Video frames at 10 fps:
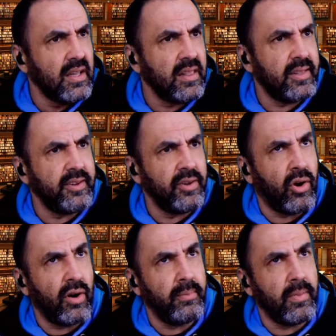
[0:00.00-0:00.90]
the
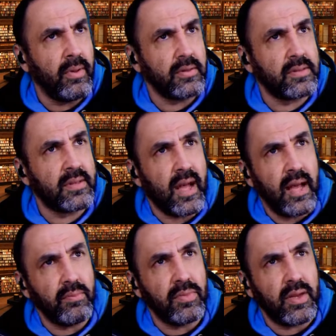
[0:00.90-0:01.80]
normal
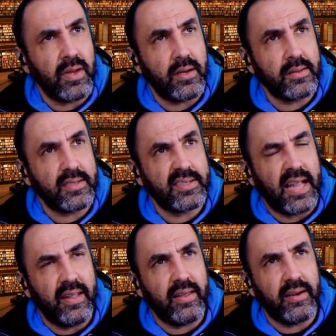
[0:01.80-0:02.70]
time there, the
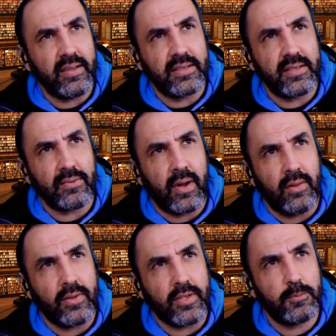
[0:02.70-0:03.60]
standard, it's
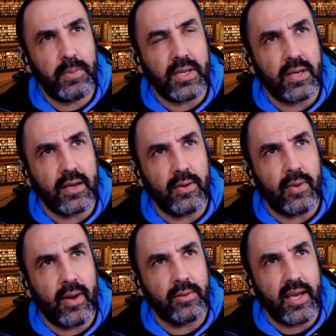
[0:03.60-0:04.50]
around the speaking
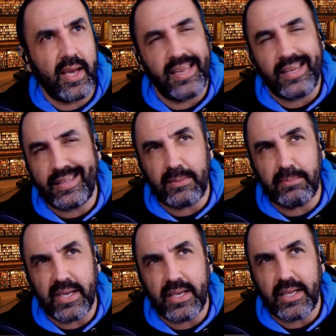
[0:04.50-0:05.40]
around
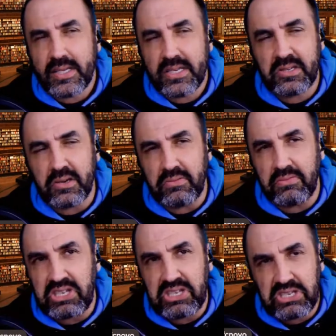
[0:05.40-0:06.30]
18 minutes.
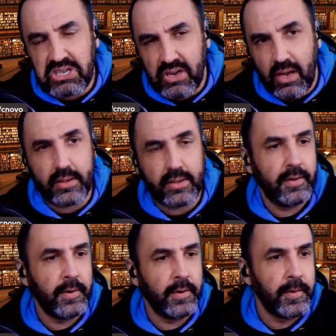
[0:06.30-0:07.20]
So it's not
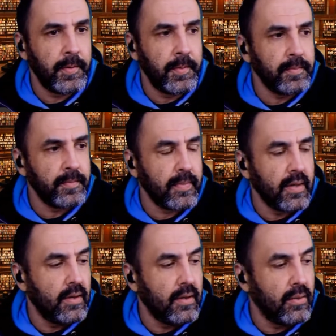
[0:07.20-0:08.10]

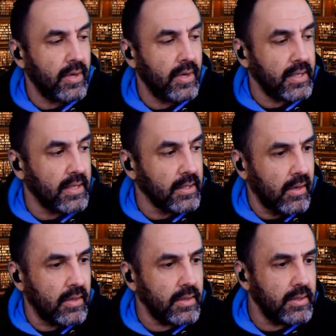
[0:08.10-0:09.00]
really
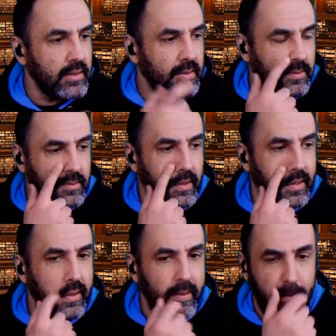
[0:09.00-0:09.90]
long.
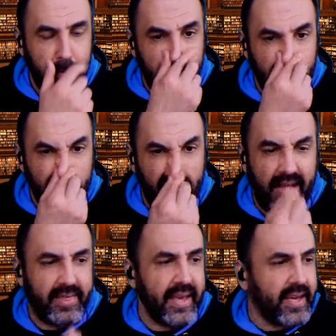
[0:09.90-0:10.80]
Okay. I
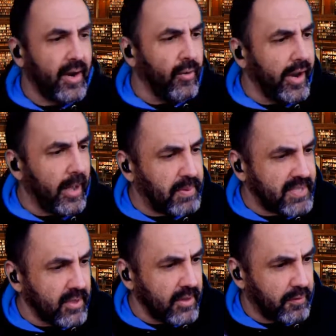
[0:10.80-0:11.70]
think one
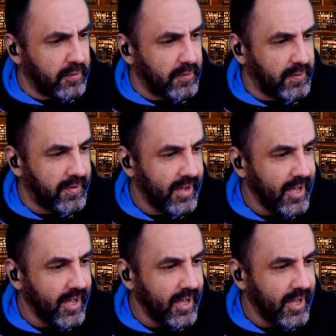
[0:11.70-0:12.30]
episode of